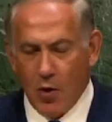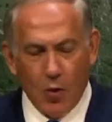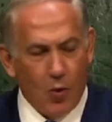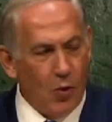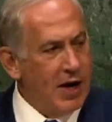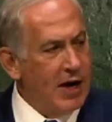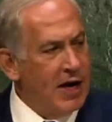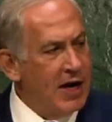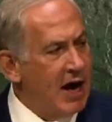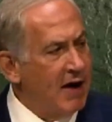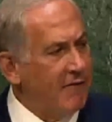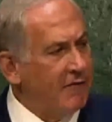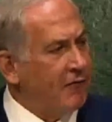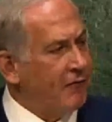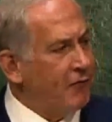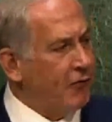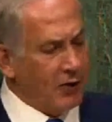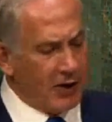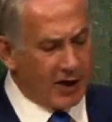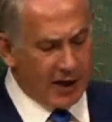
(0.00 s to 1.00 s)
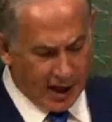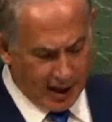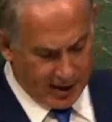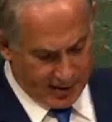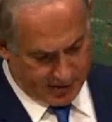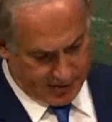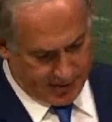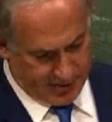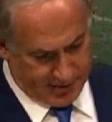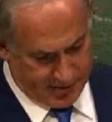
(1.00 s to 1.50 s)
We never forget
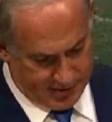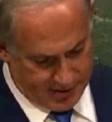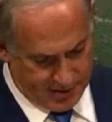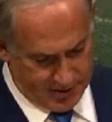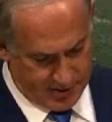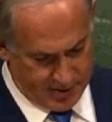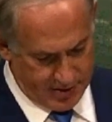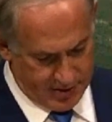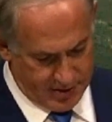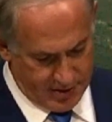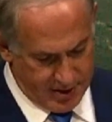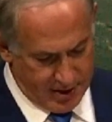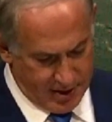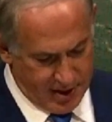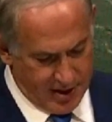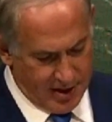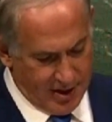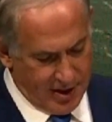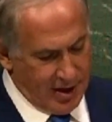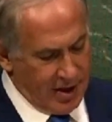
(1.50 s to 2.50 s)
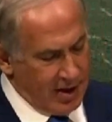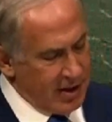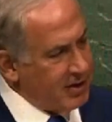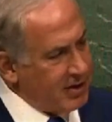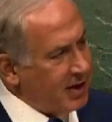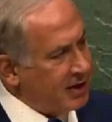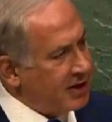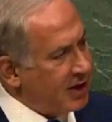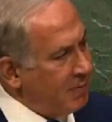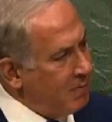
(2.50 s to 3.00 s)

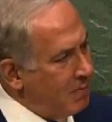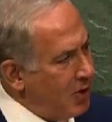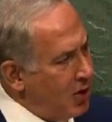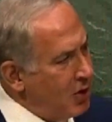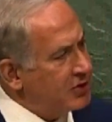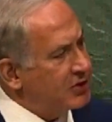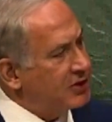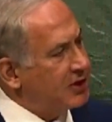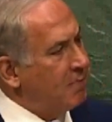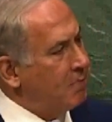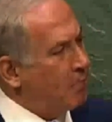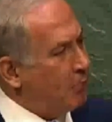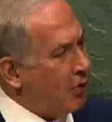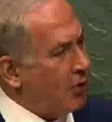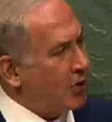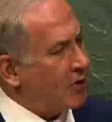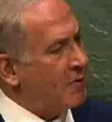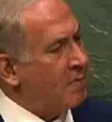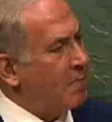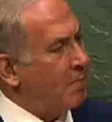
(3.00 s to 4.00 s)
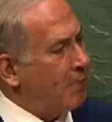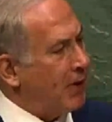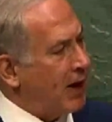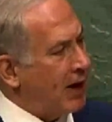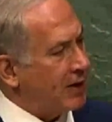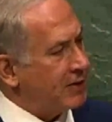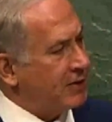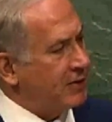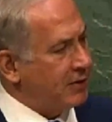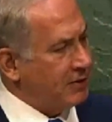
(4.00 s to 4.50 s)
that the most important
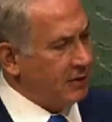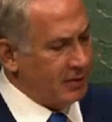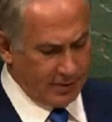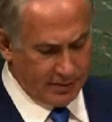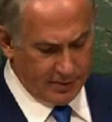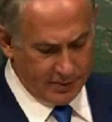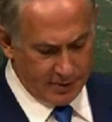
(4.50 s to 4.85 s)
partner